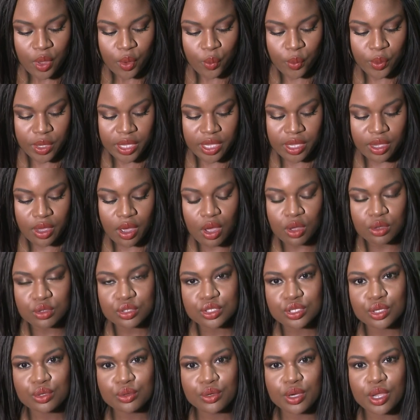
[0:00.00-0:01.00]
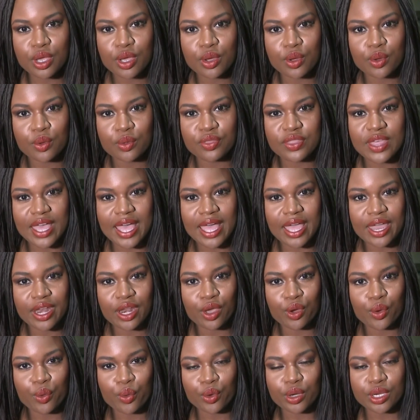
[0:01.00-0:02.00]
We also know that,
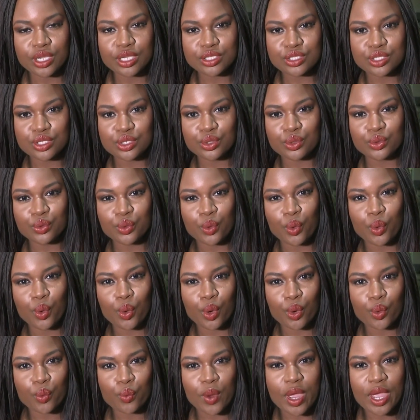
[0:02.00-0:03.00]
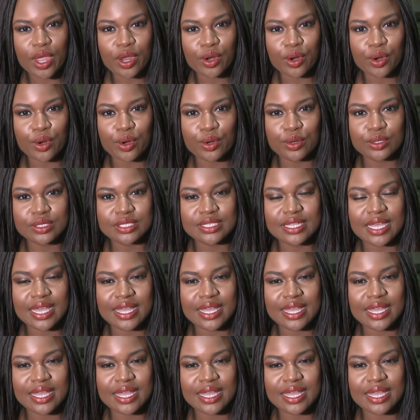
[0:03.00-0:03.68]
according to court records,